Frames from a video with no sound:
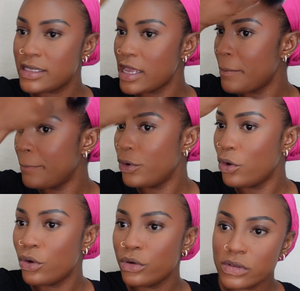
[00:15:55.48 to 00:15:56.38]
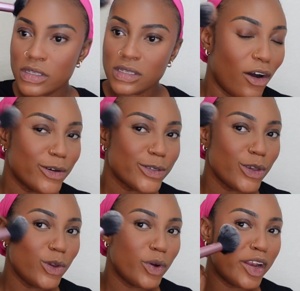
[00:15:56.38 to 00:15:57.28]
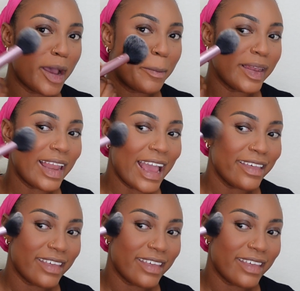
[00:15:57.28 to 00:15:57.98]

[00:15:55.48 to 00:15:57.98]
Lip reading: temples. Also, you want to apply